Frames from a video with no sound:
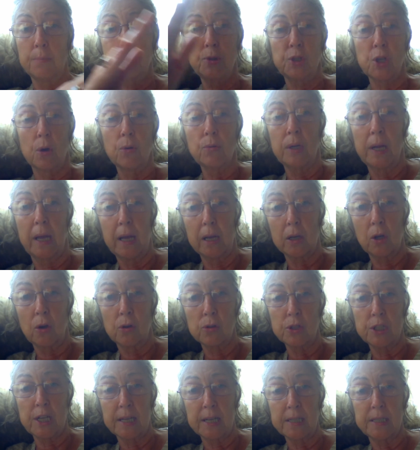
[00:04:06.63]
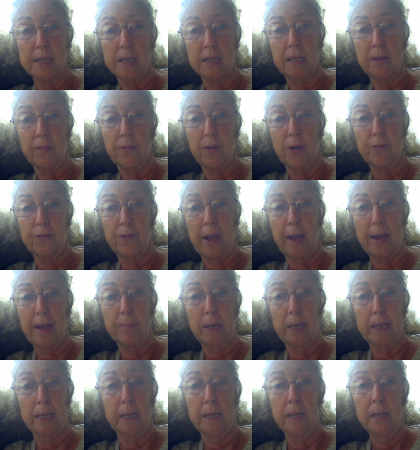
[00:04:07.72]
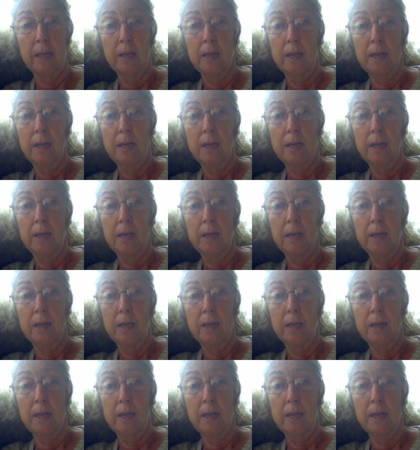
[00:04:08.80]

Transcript: don't let her contact any of her family.